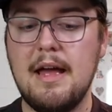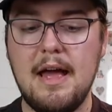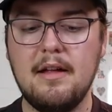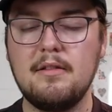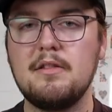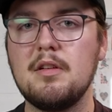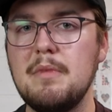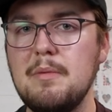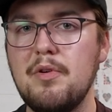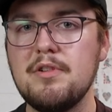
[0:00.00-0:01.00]
and to
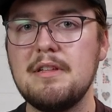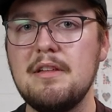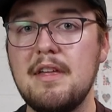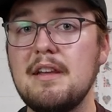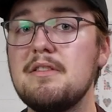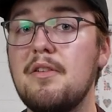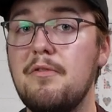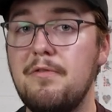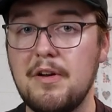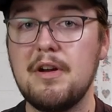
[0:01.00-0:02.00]
me personally that is
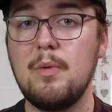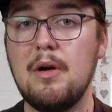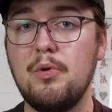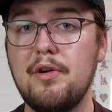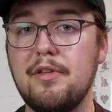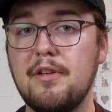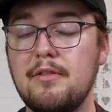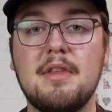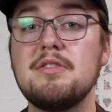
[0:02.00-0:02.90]
very well worth it.